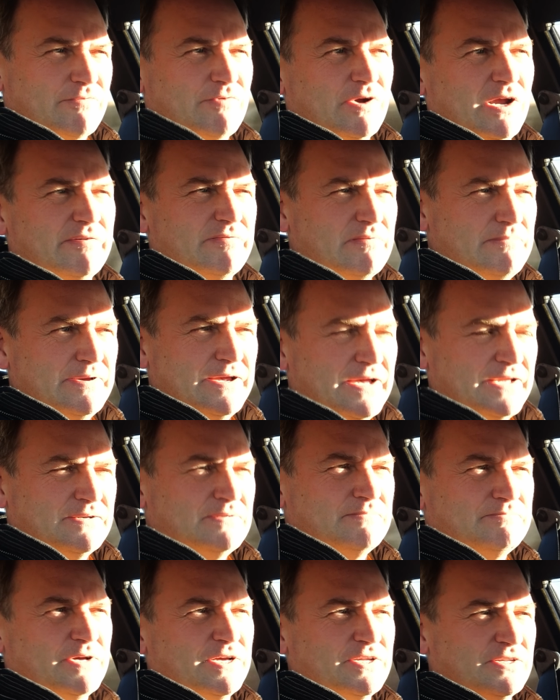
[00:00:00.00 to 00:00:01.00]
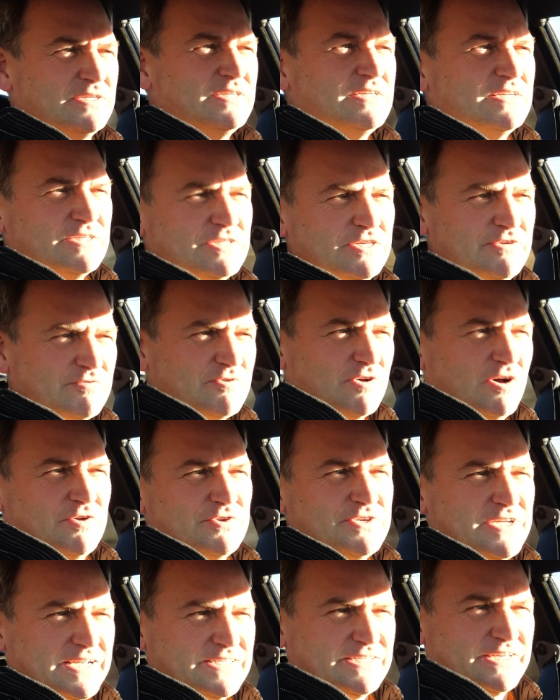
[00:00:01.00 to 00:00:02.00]
a Rover man, but you've
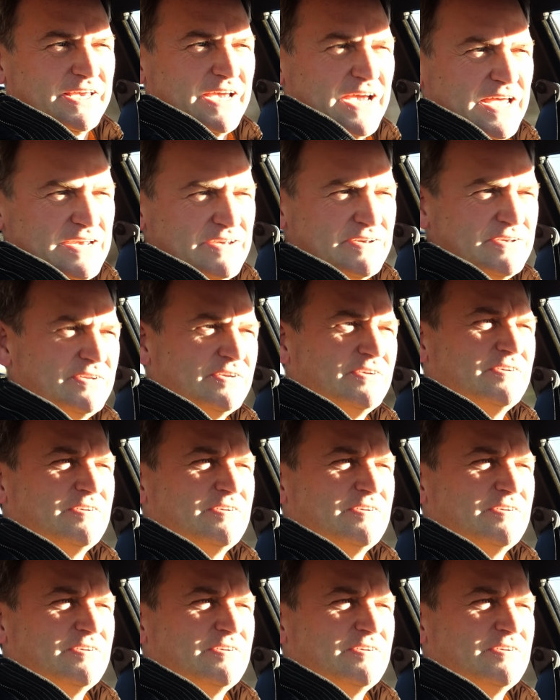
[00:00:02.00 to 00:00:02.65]
gone yet again